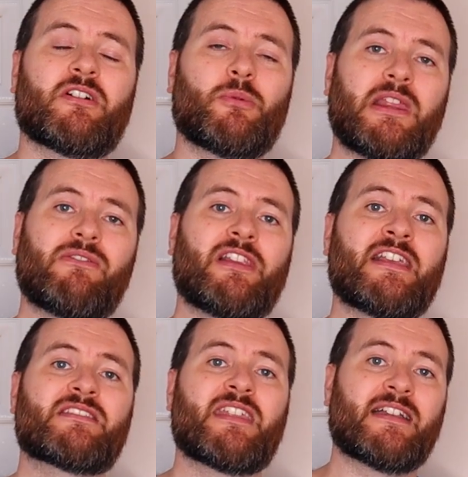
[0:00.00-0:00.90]
I will leave a
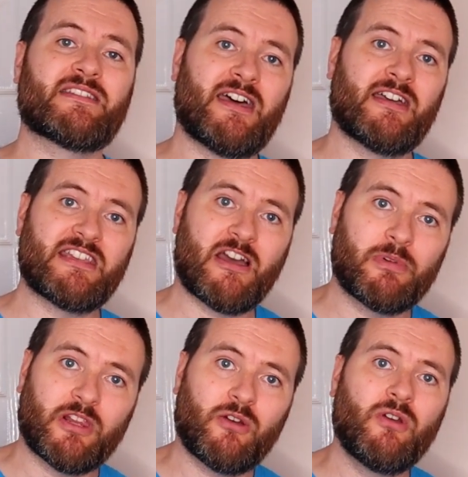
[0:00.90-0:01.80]
link to that down
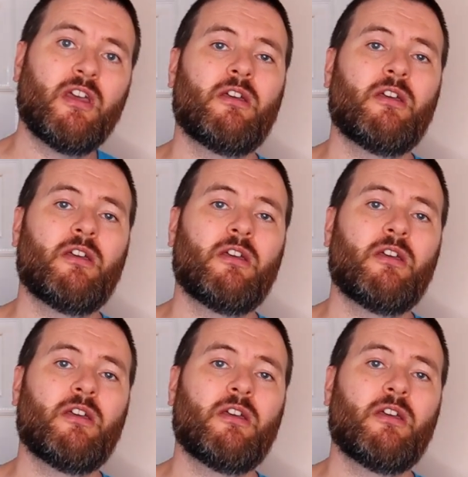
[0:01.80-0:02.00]
below.